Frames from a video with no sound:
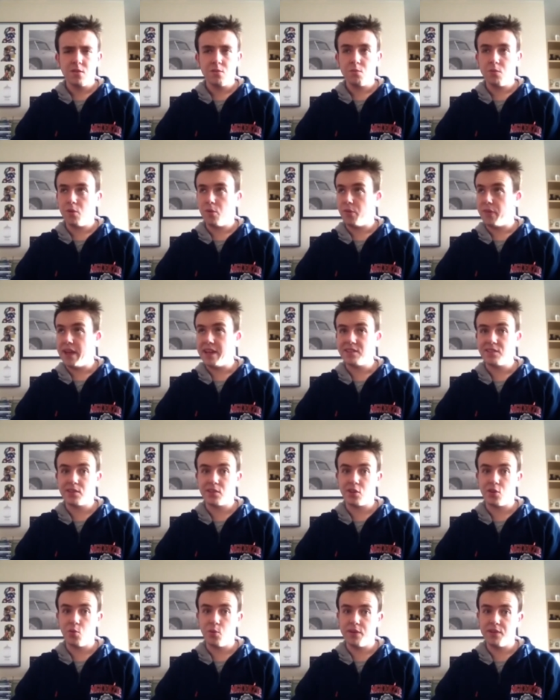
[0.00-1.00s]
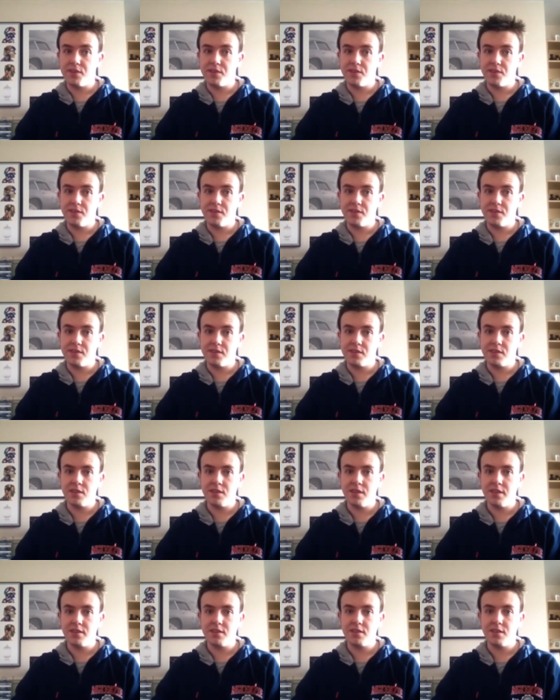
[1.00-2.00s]
Well, that's a coincidence, isn't
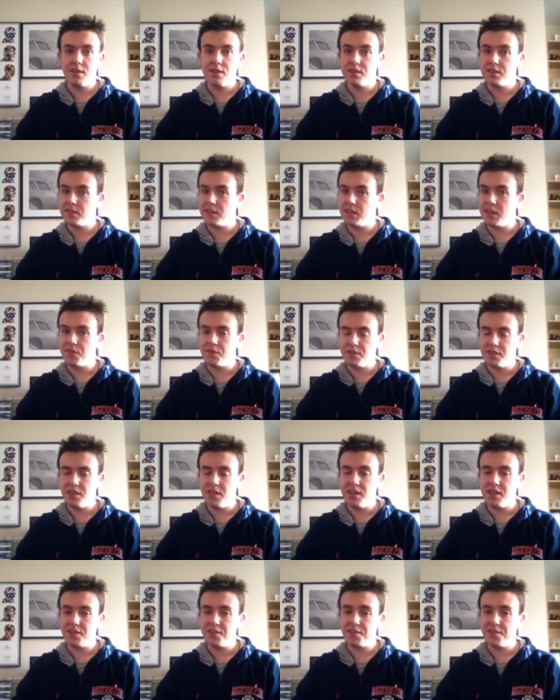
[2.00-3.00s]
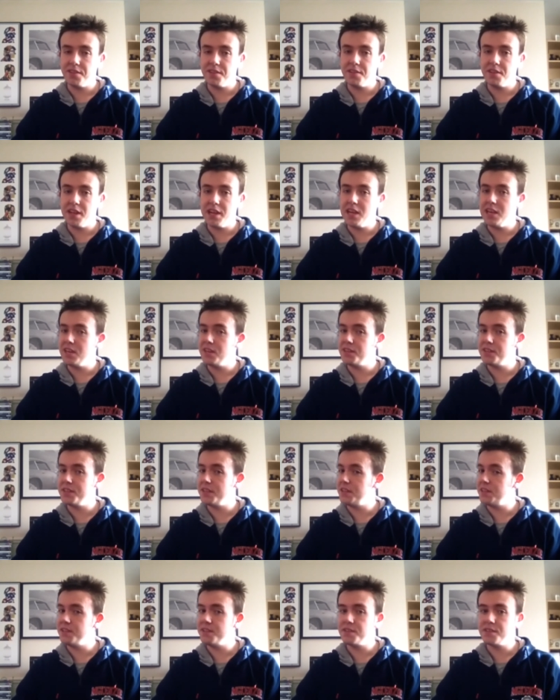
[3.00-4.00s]
it? It's 11 years to the day
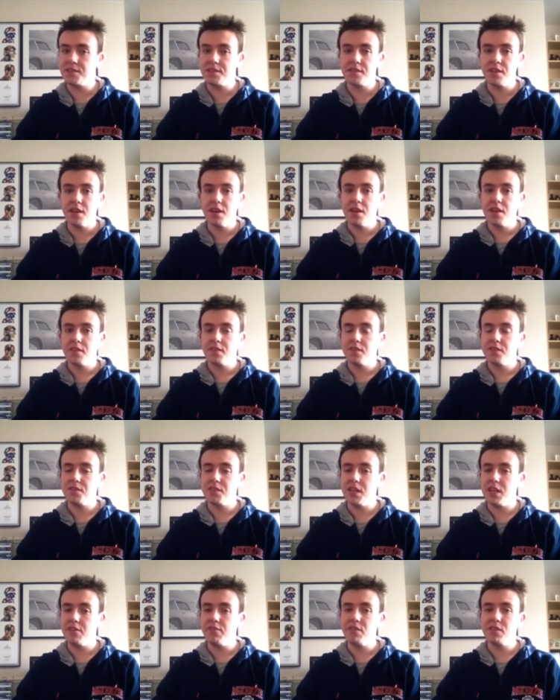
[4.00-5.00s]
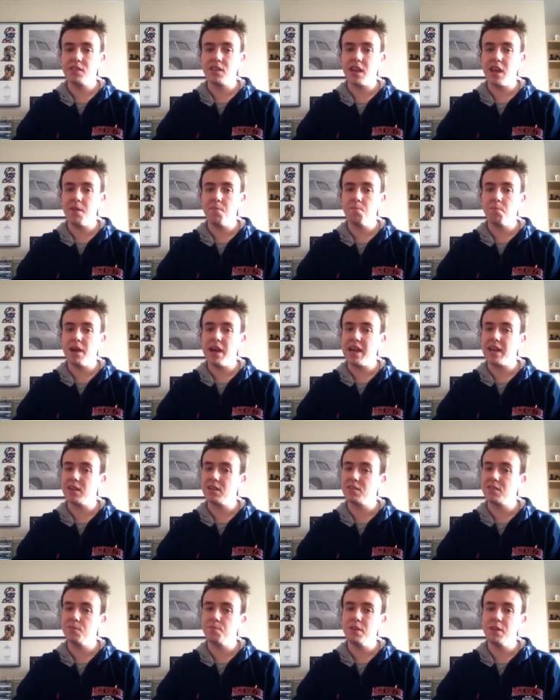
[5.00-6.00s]
since the series came back
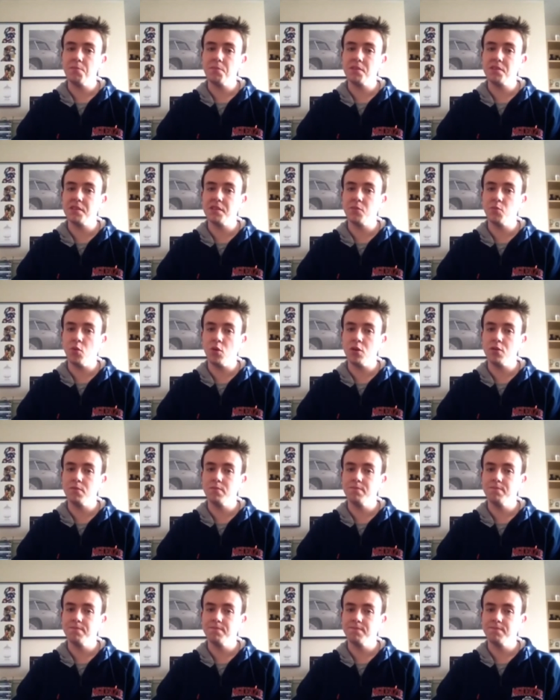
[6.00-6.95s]
to BBC One.